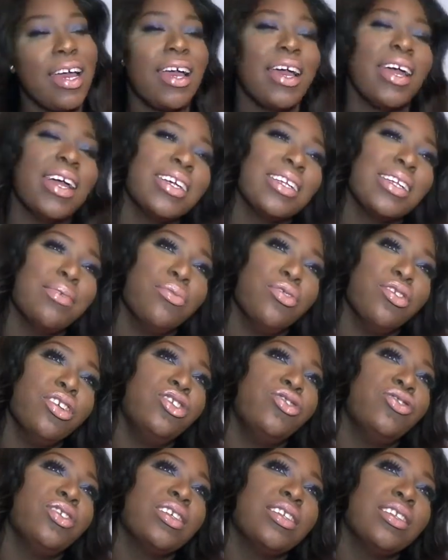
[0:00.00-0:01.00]
Is it more
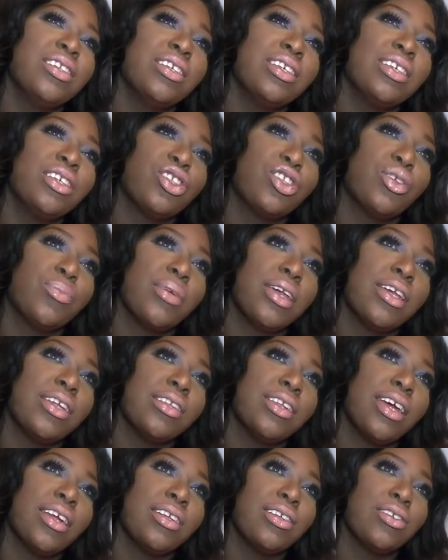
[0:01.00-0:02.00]
interesting to me
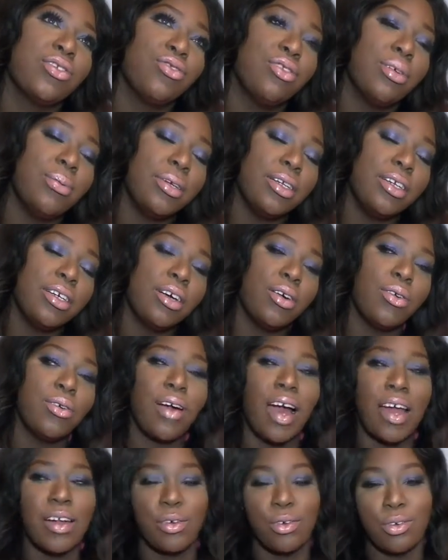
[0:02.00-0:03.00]
than criminal?
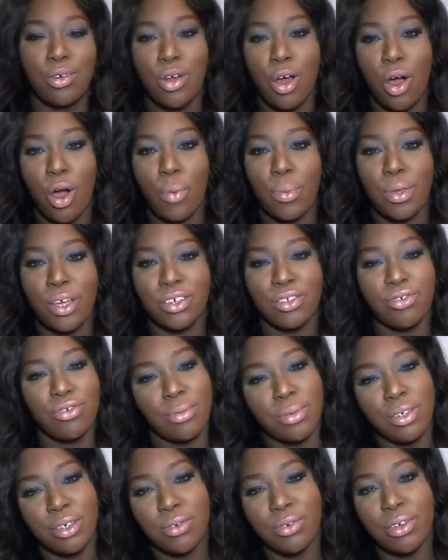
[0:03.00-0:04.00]
I don't know, because
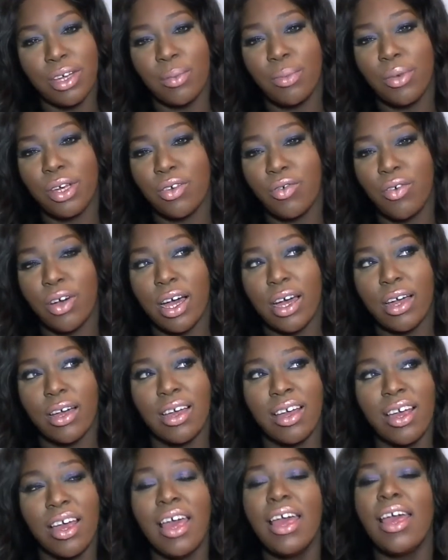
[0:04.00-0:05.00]
criminal can be quite...
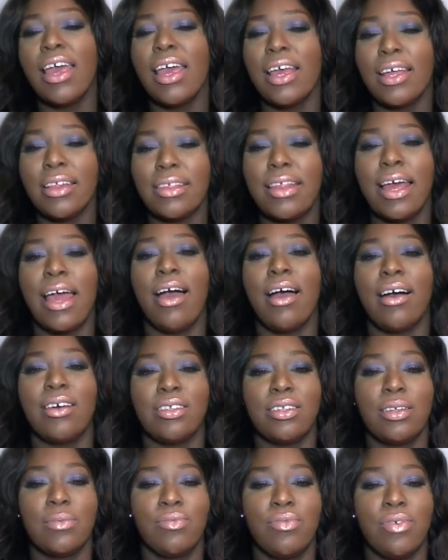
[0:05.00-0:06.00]
There are
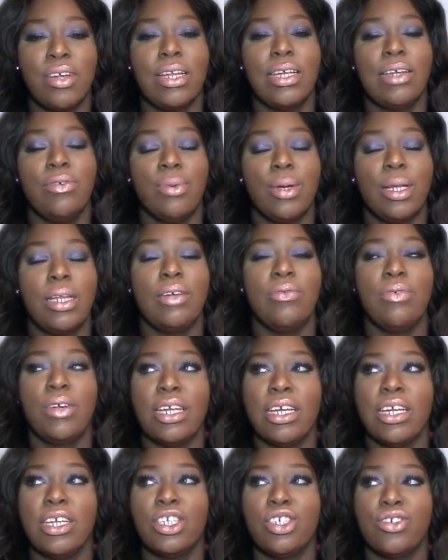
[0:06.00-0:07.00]
some really, really,
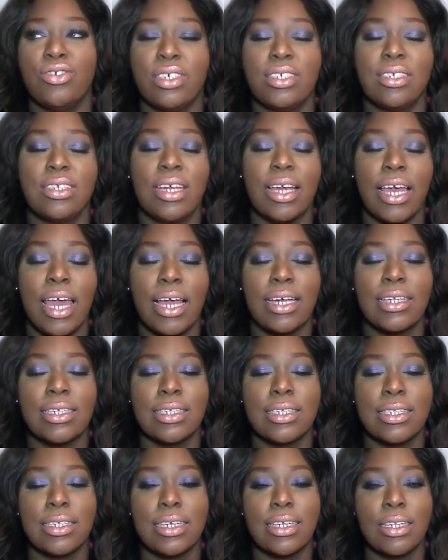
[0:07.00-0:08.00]
really interesting
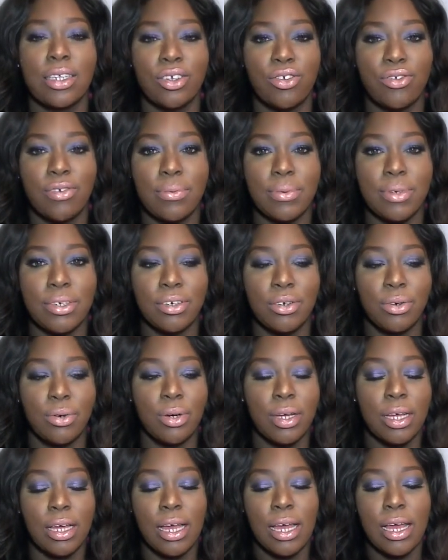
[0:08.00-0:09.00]
cases in criminal
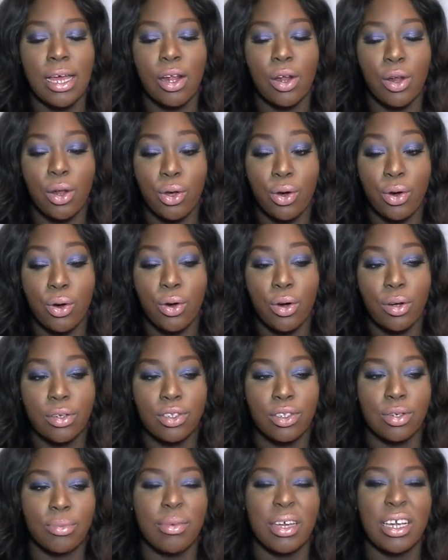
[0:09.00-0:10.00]
law.
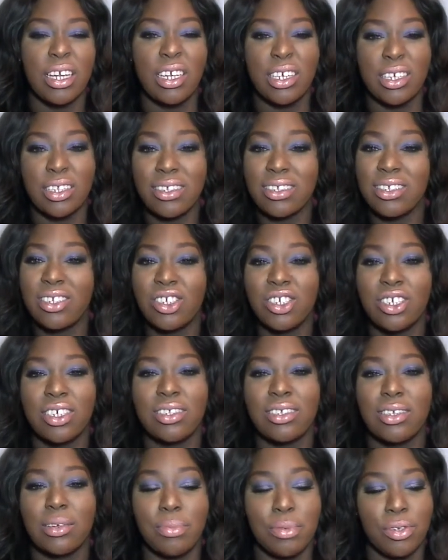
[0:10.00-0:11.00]
To me, this is
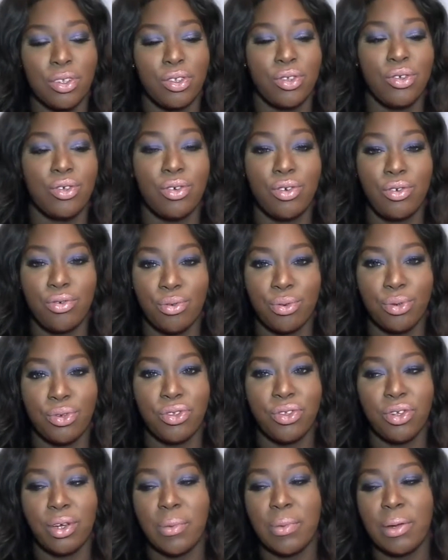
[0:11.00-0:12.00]
just a bit too
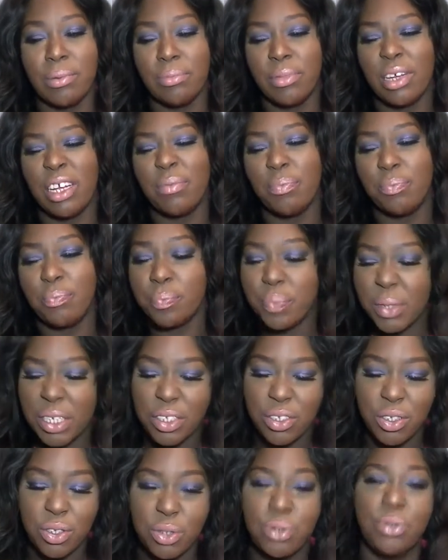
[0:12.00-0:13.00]
gruesome and a
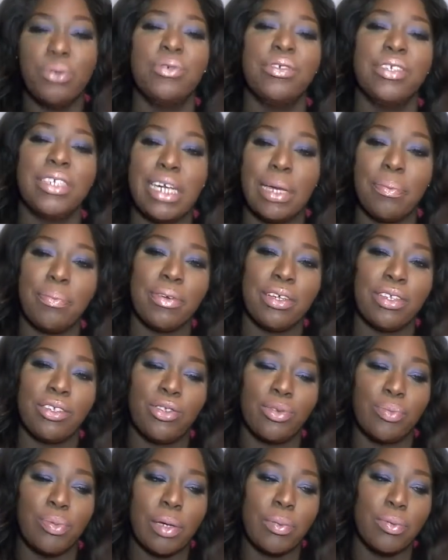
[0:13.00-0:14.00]
bit too deep
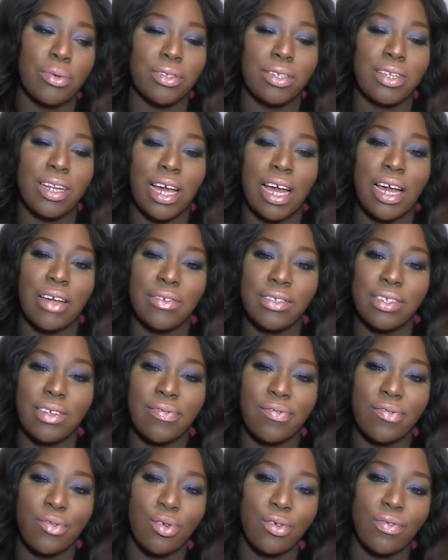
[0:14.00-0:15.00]
into people's lives
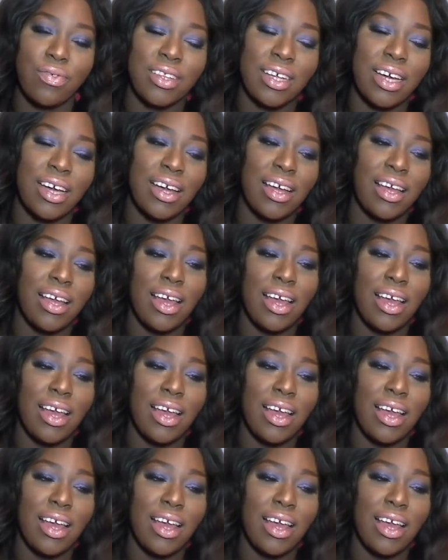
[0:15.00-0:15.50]
involved that